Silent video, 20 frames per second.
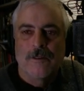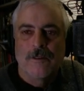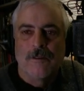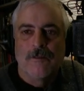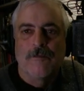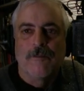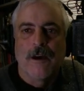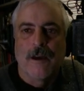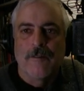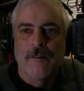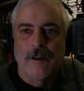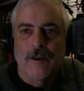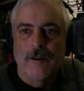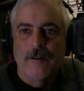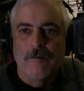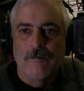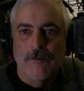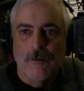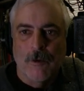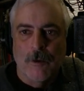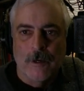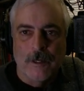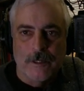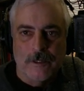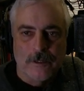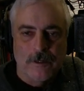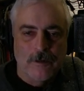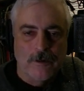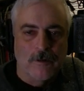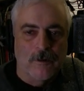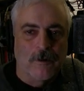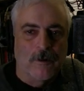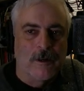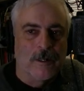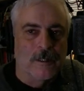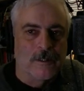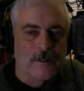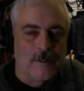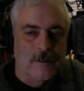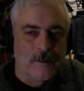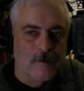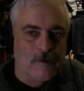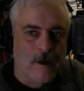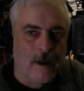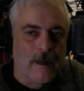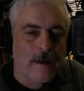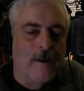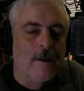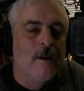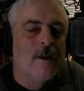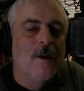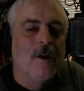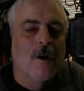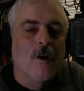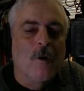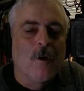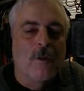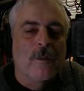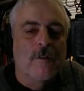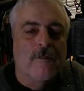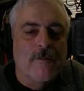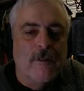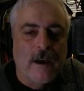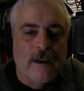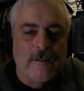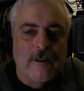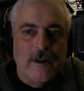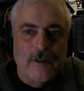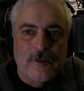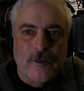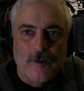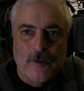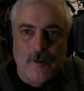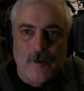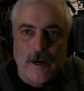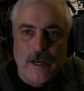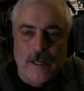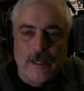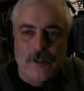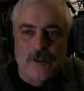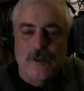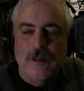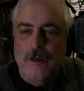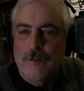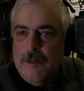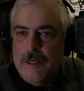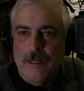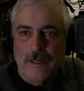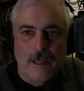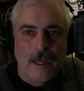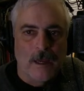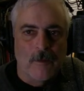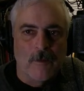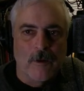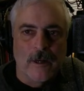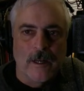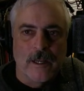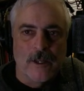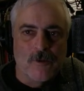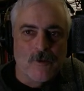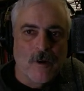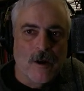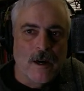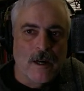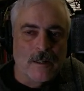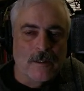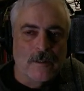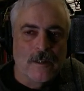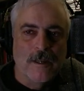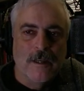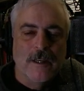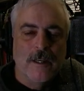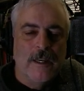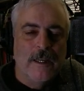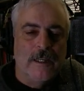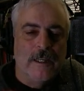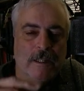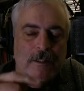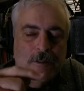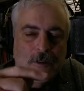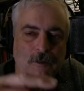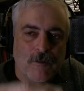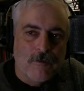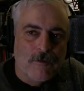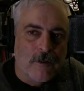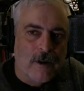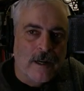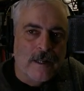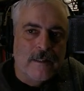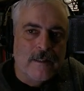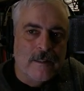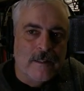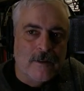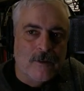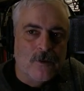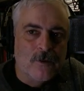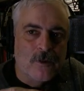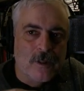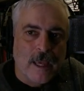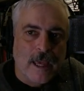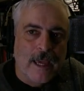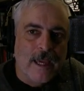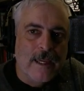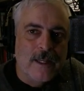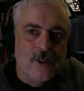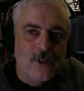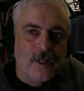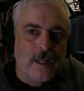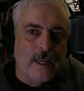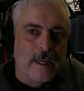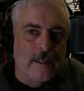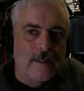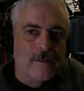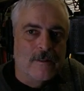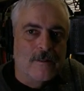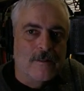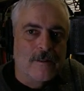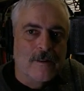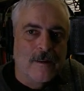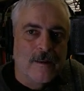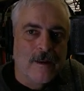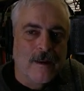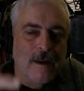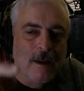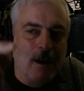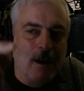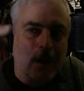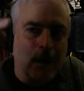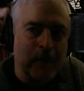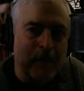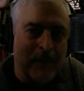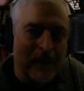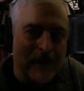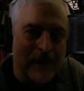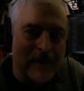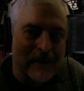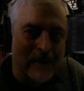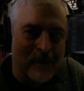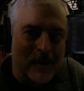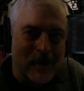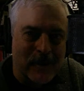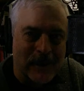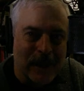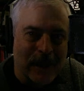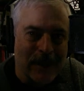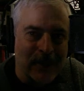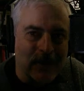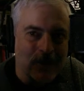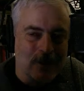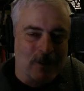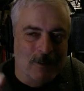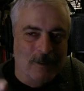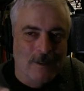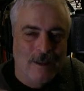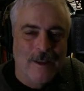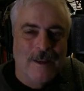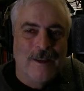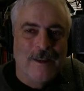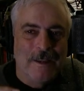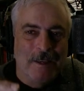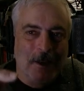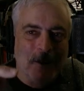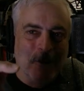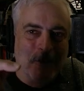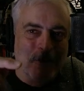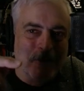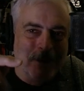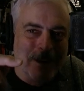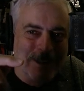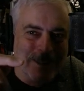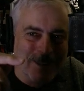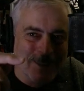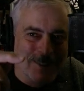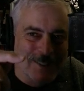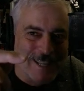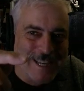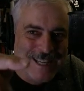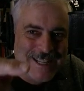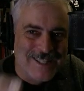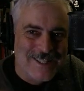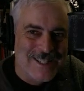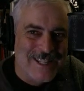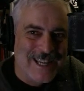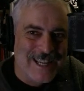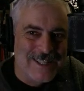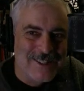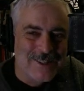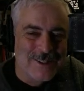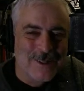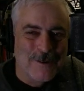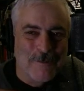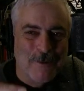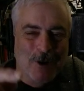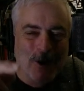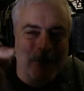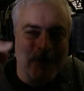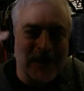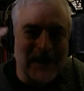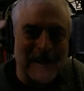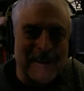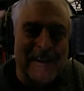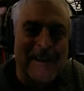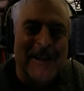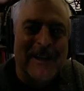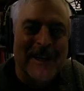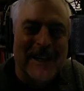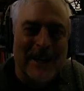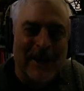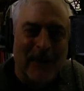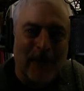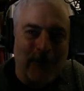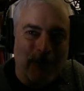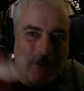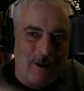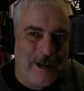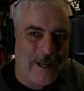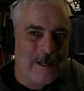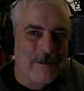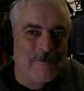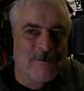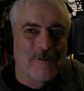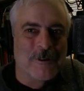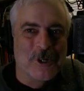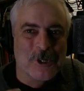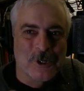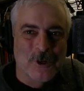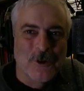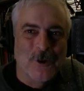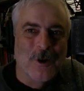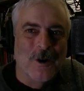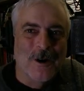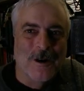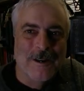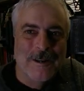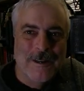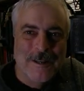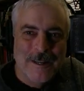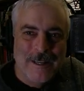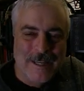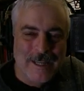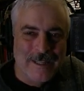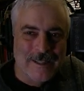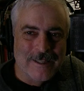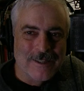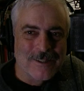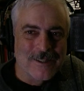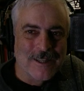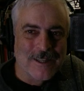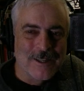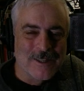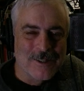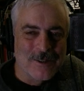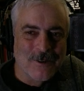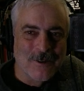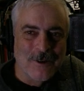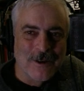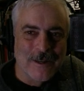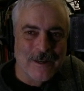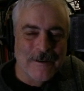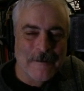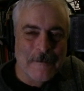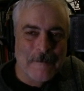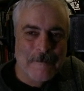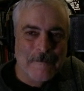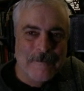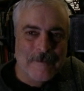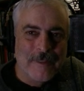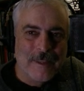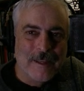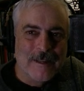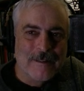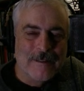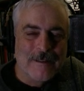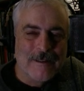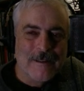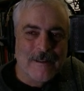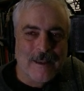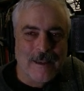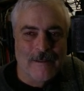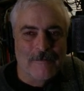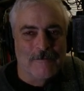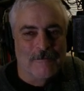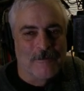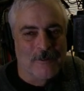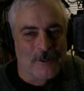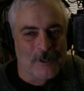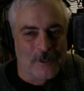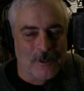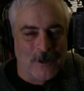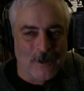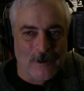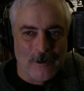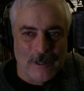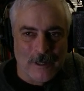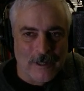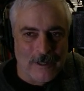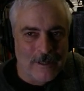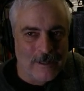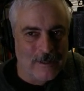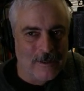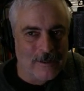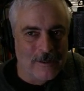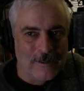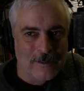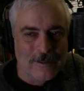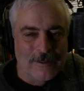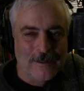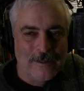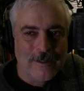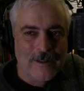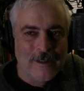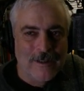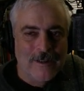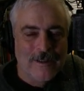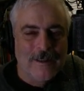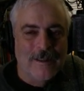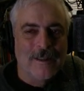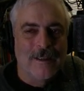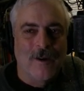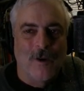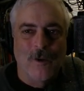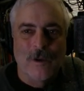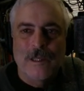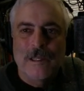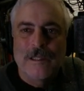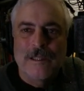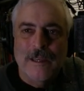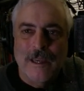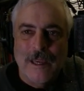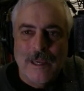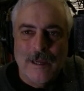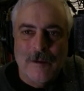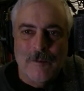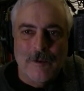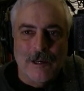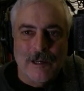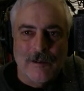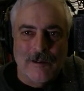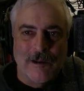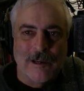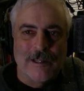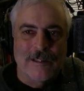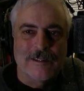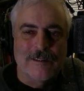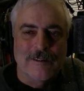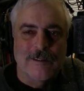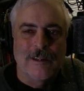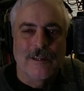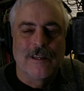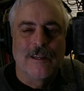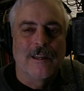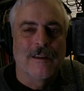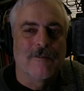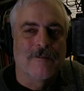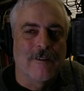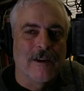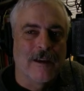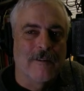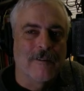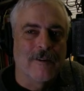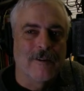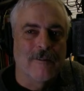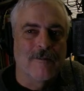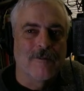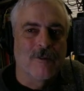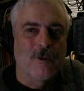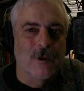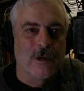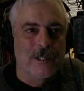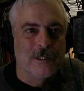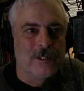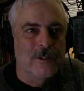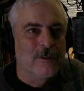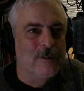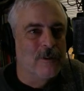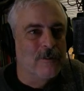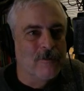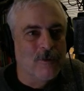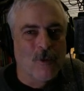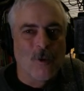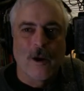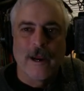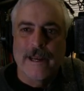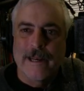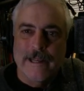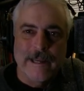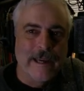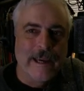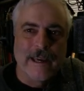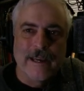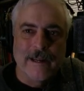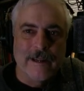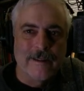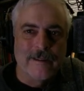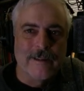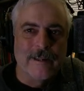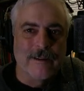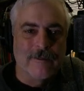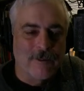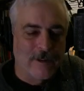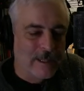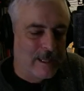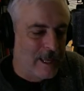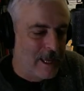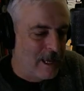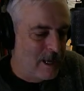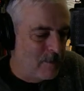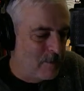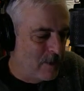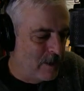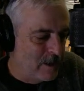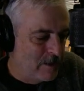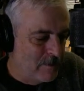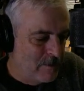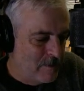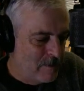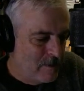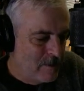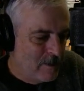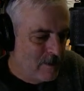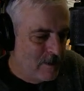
So the 542, for instance, right? Or in the 500 range, you're going to be in Cambrian Age Rocks. You don't find those age dates up in the Cretaceous. You don't find those age dates in the Permian. You don't find them for sure in the Cenozoic, and for sure in any of those. Only in the Cambrian, right? So you're going to get 542 to 488, I think, for the Cambrian.